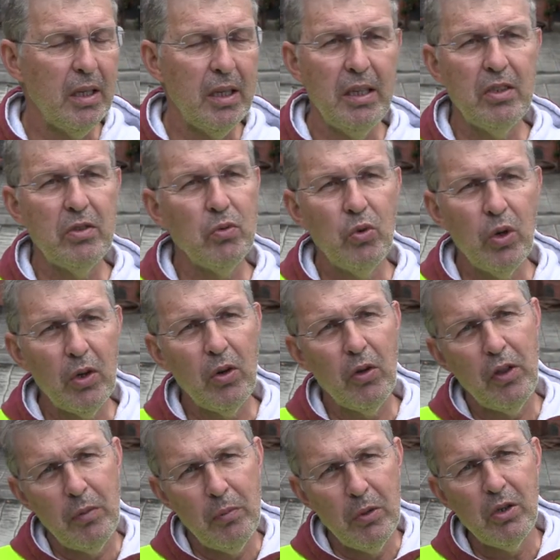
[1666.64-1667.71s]
is one of
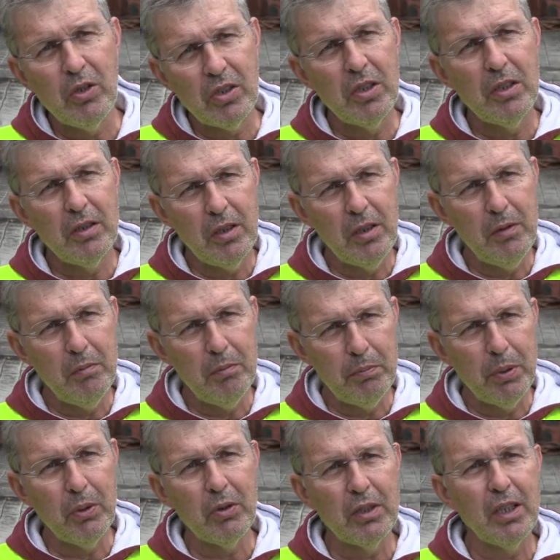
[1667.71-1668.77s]
the most
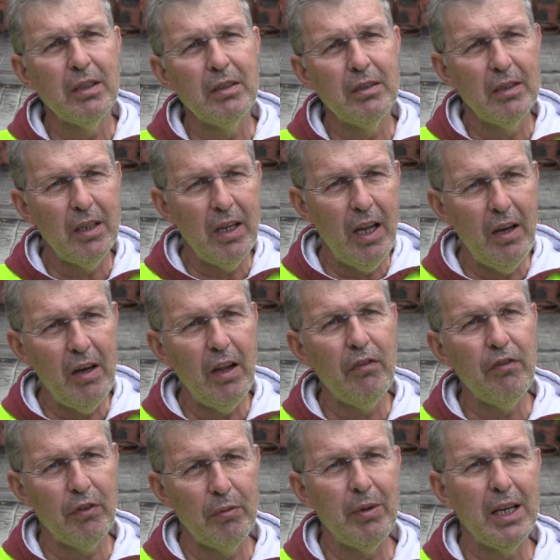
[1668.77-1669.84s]
important areas
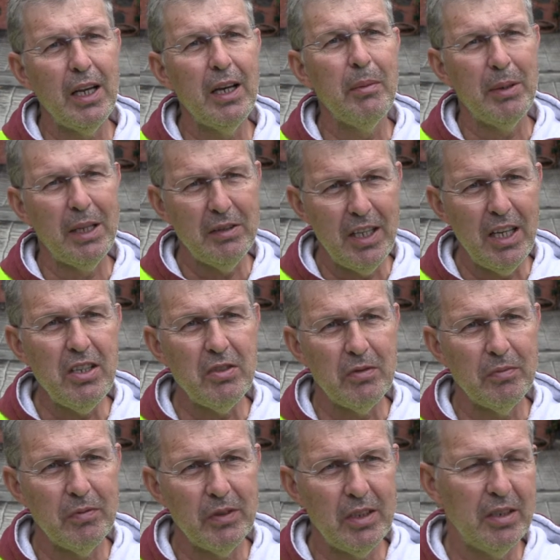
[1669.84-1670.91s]
for banana plantation.
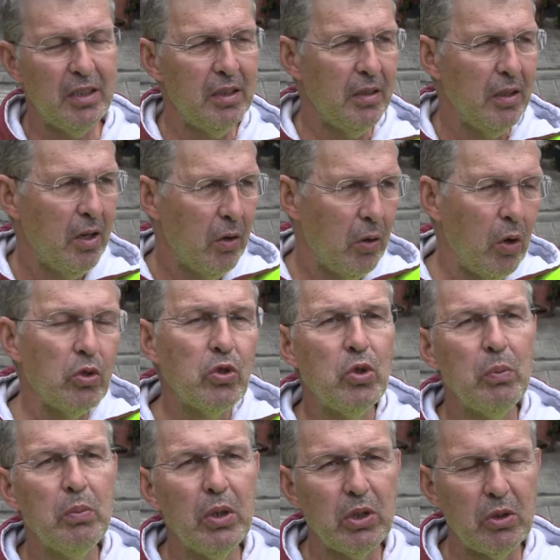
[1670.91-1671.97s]
It's uh, close to
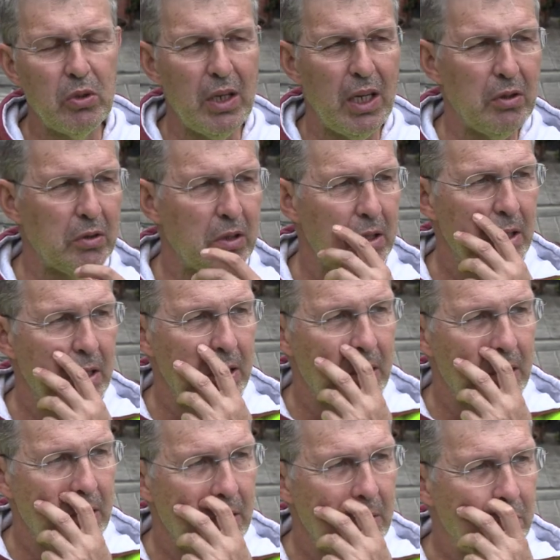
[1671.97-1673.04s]
Puerto Naos.
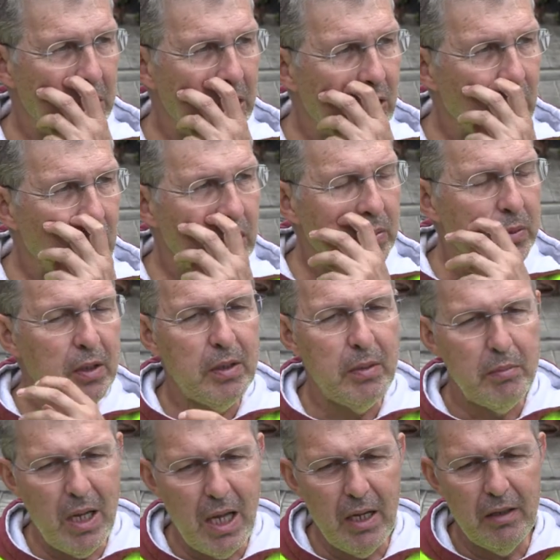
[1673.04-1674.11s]
Because the
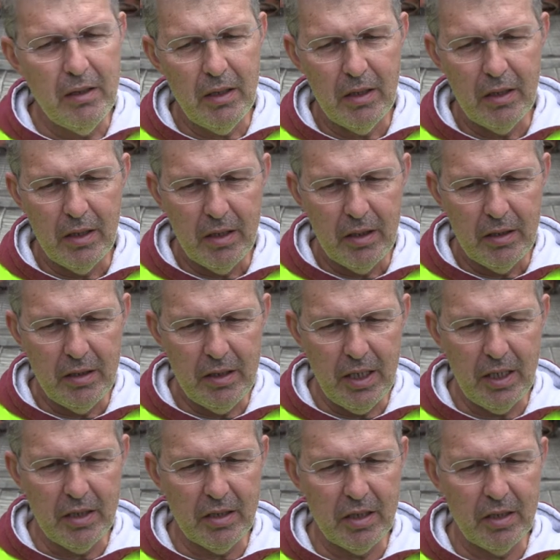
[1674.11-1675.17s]
men
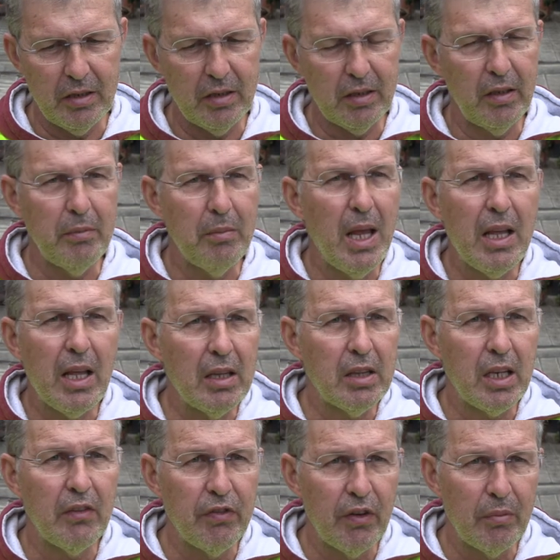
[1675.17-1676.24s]
just uh, make a
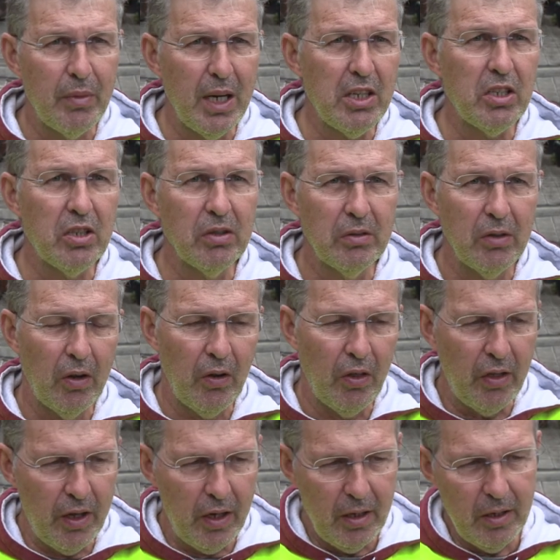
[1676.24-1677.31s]
transformation of
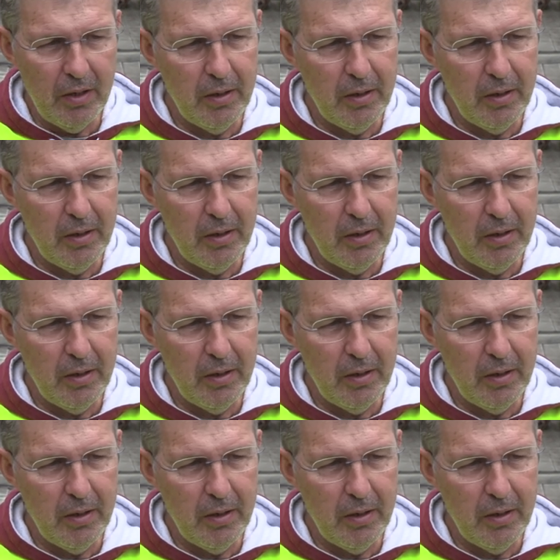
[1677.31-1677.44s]
the